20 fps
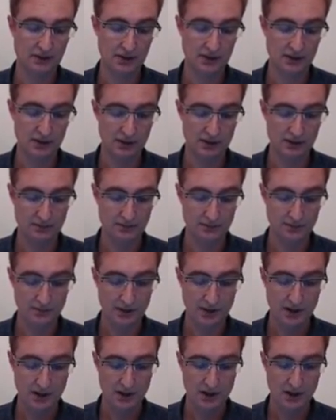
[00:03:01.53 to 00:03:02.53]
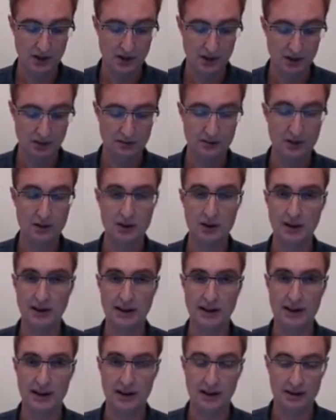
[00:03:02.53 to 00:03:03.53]
function of the
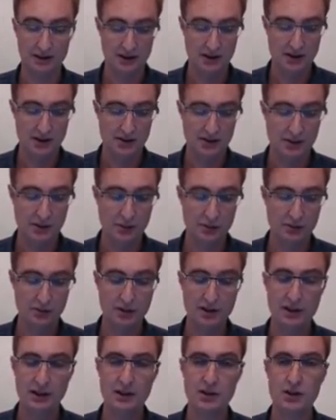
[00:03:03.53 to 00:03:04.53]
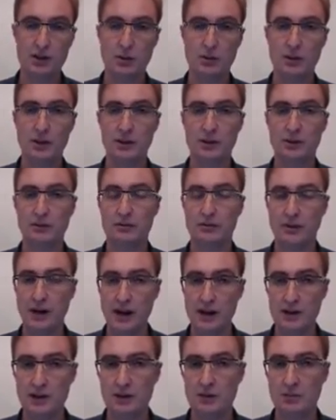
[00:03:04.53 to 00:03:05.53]
delay. So it's really showing the
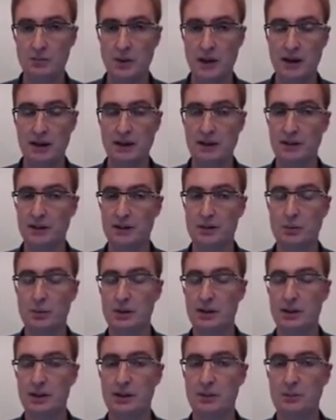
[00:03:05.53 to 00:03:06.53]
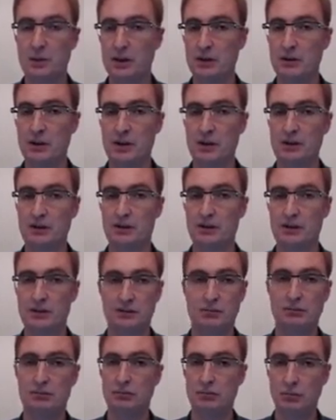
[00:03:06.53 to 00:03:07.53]
fraction of packets which
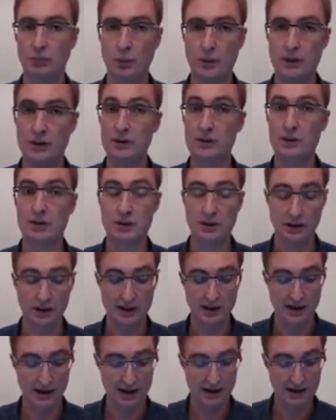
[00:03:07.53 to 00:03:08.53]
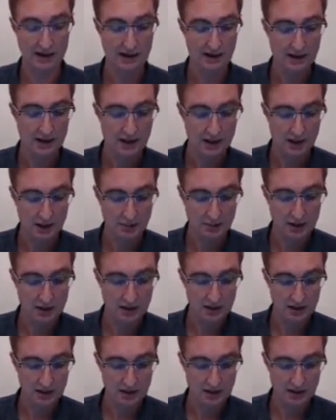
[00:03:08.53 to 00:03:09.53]
experience which delay. The
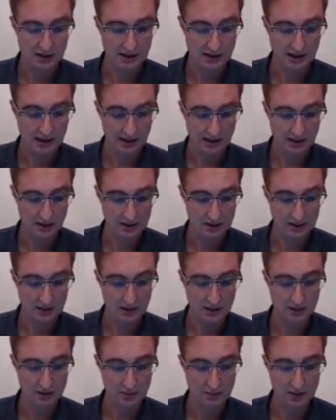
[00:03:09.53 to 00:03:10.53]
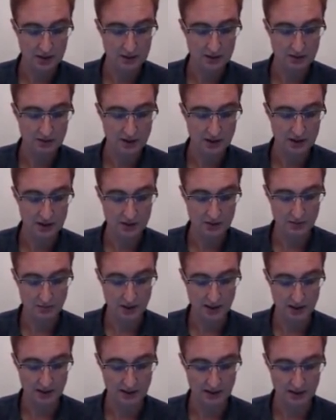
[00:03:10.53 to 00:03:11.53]
biggest delay, the biggest fraction of
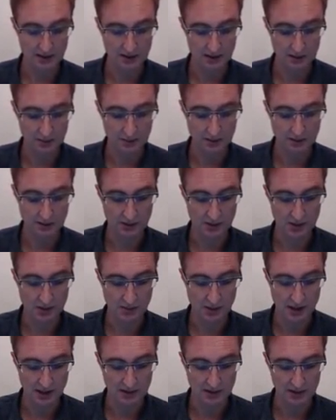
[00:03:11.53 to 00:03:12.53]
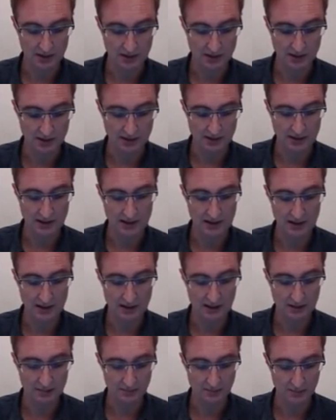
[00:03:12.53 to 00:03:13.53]
packets experience about this delay
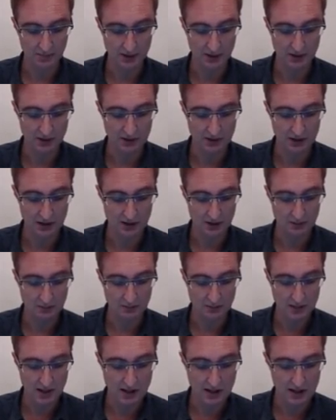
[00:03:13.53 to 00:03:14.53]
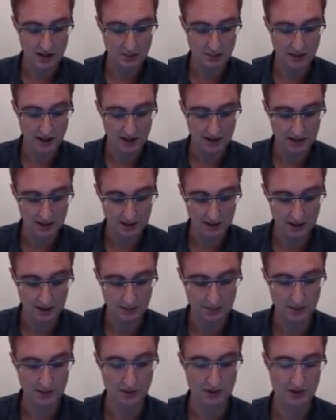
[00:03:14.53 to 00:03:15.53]
here. You can see that many packets
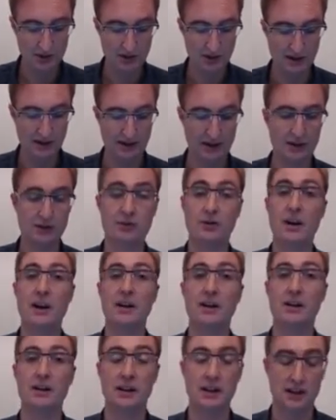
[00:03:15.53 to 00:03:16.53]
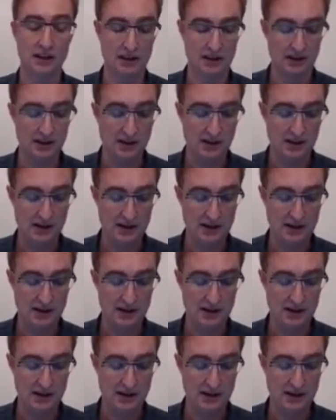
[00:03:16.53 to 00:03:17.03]
experience delays around here.